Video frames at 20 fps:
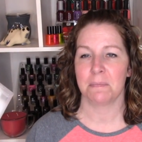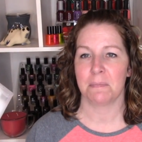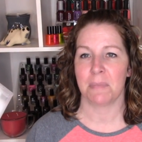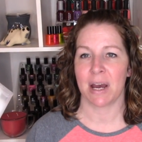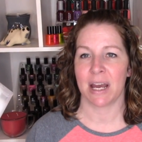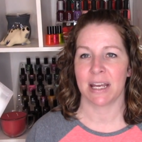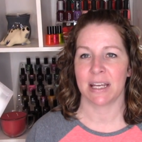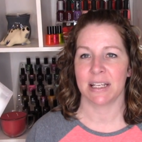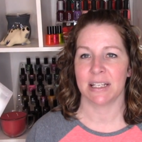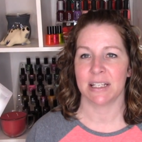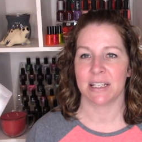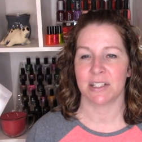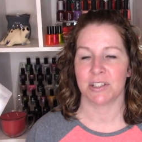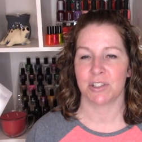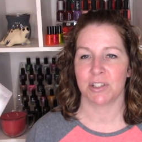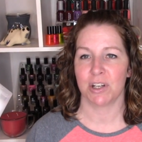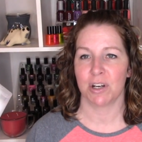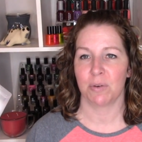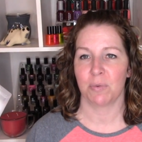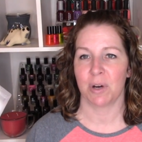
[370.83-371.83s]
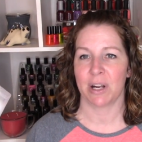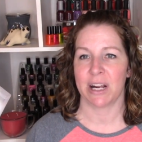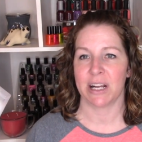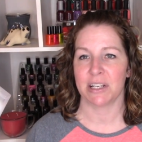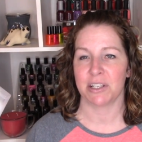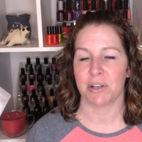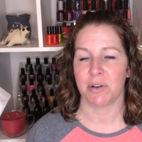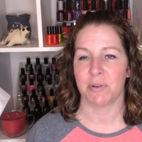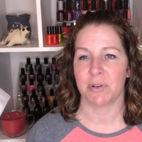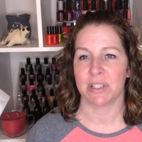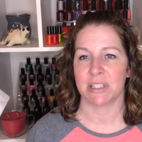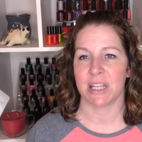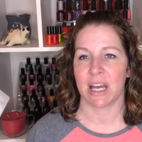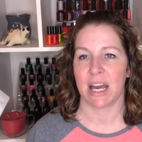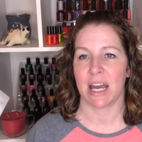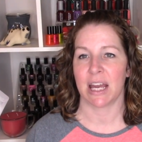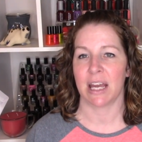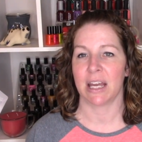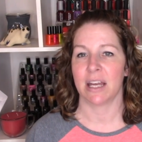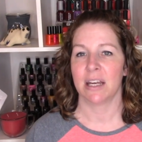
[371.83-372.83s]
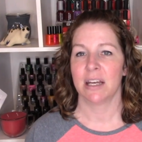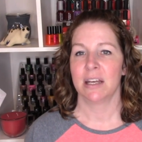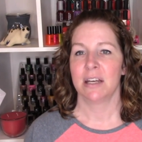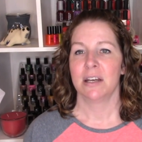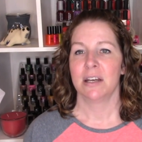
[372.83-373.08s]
my conditioner, what I do is I